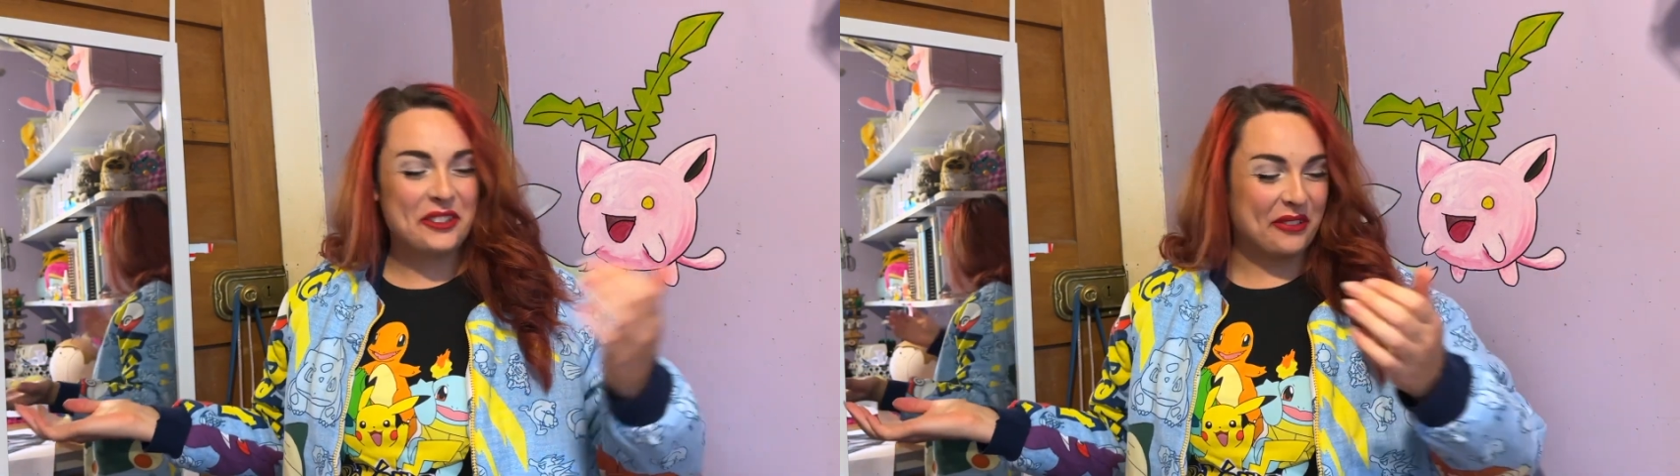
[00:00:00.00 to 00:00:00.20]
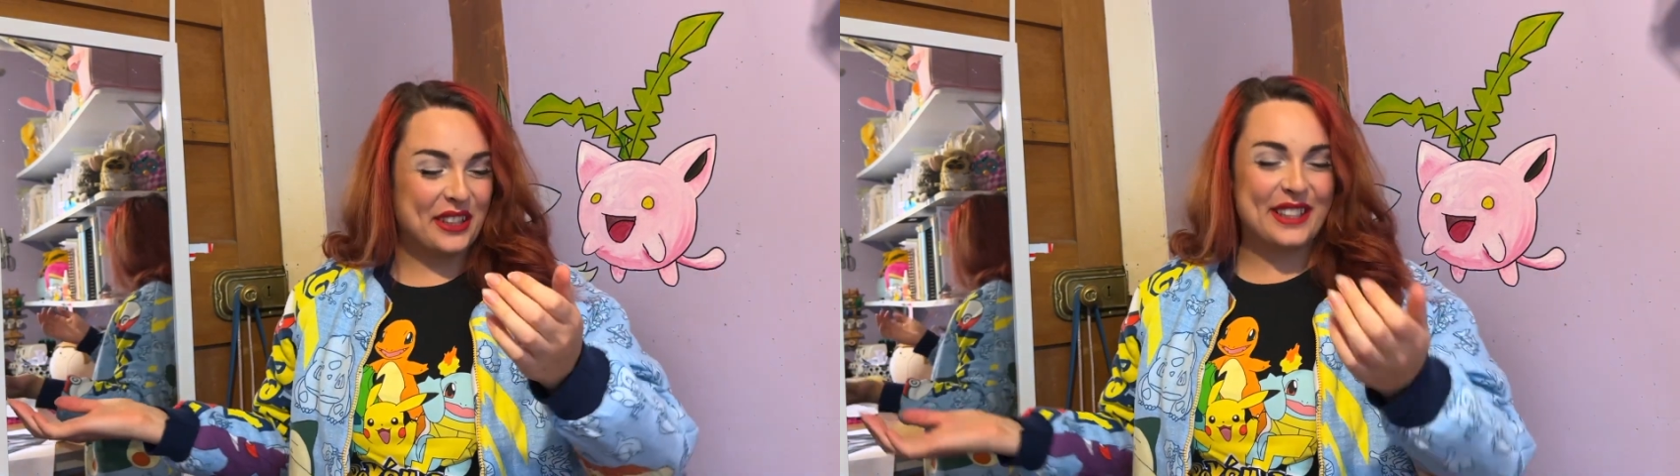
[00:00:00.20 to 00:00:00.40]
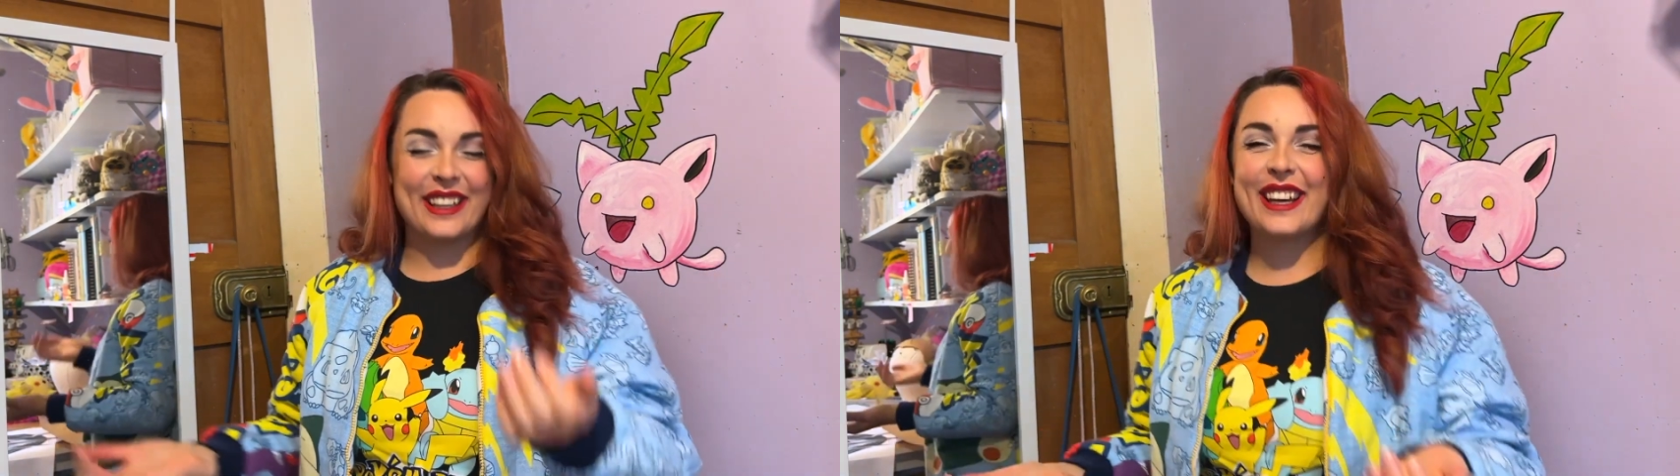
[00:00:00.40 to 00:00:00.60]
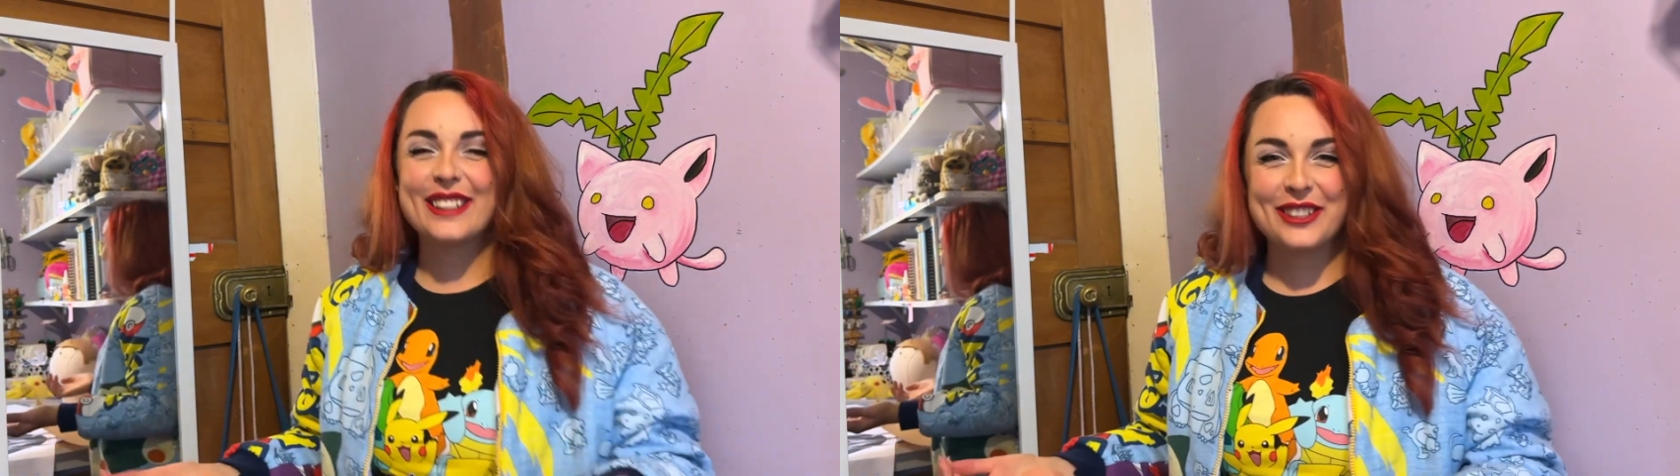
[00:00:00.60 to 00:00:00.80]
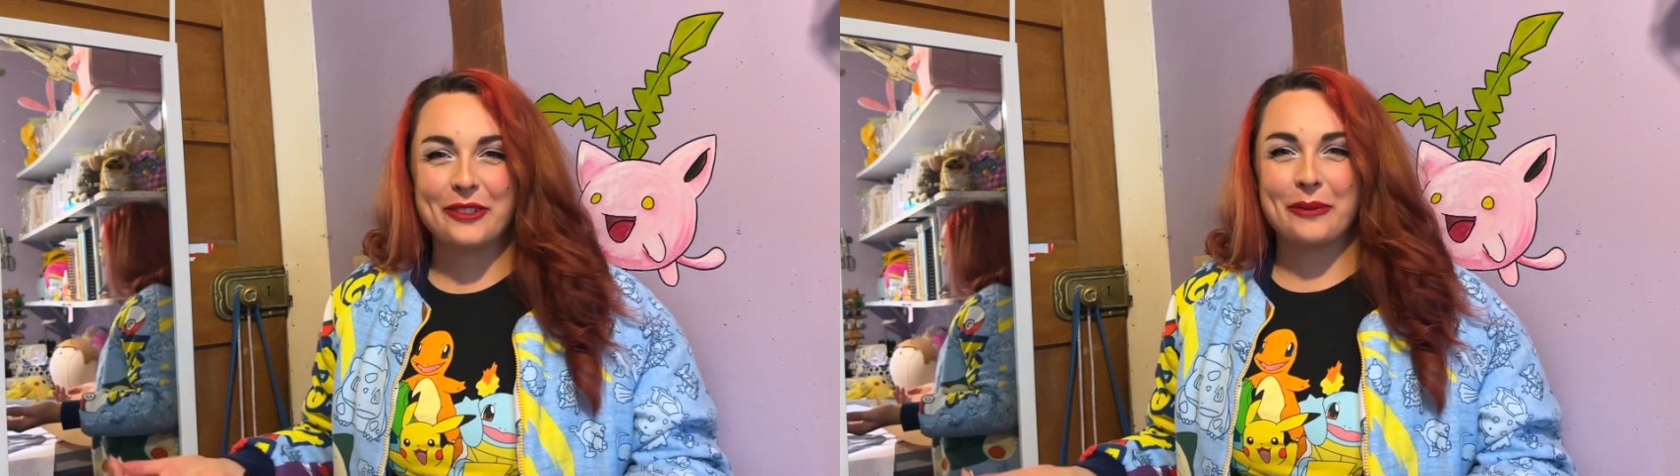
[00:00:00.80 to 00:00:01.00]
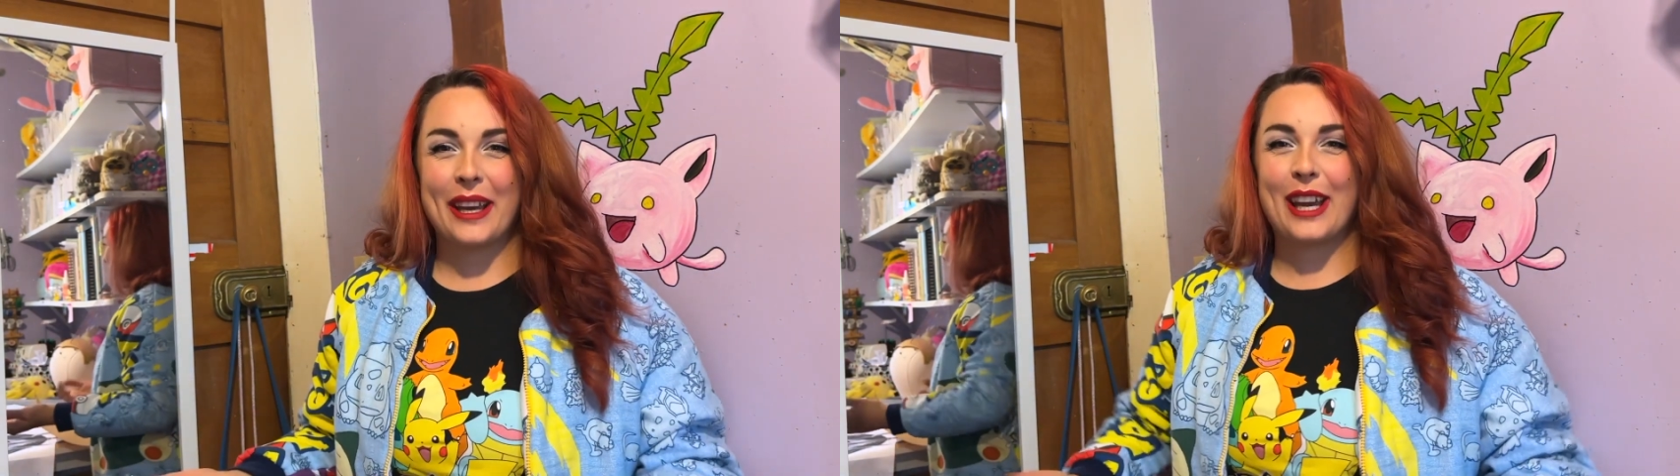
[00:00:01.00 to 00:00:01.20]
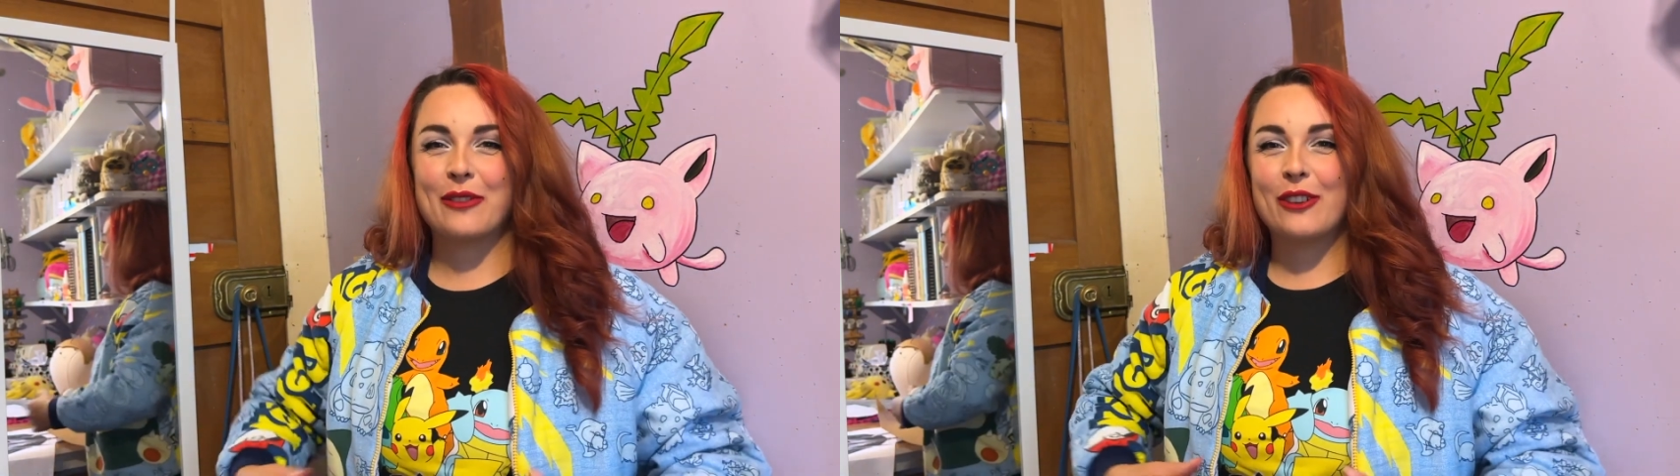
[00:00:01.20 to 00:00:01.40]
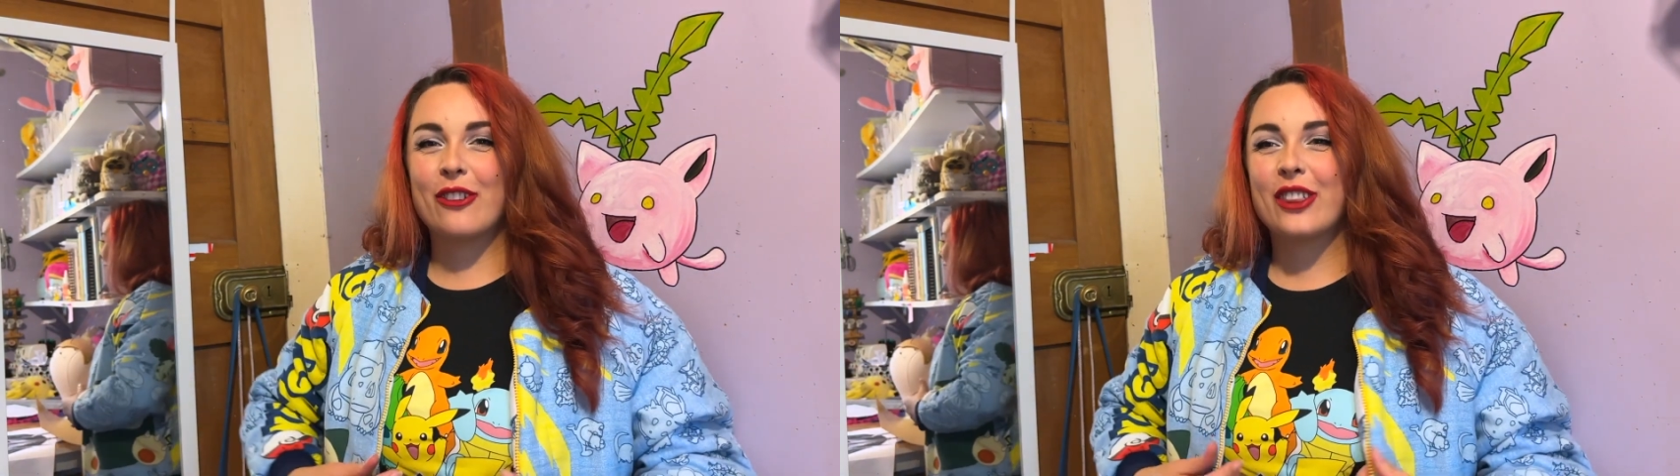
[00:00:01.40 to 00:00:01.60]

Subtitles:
Once again, super happy with